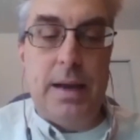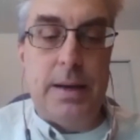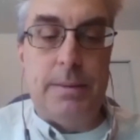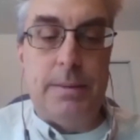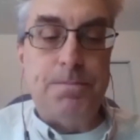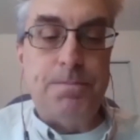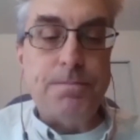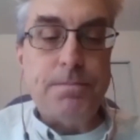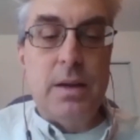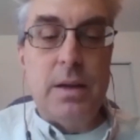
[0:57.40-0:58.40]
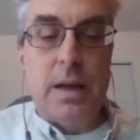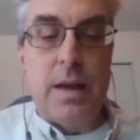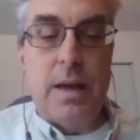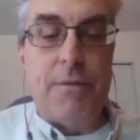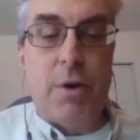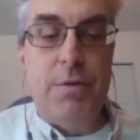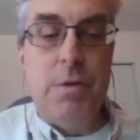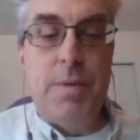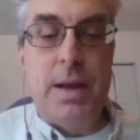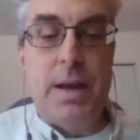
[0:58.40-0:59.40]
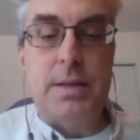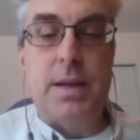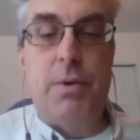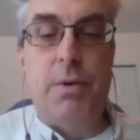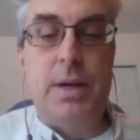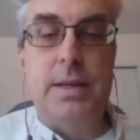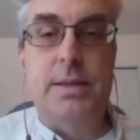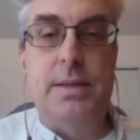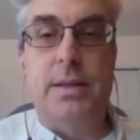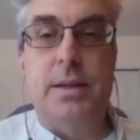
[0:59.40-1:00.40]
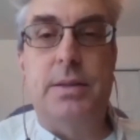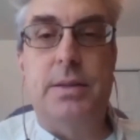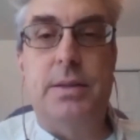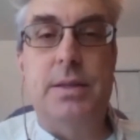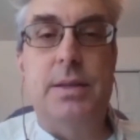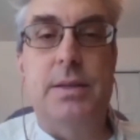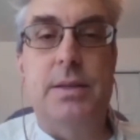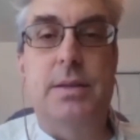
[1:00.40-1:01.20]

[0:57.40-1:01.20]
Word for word: And uh, after a few minutes, I realized that there's this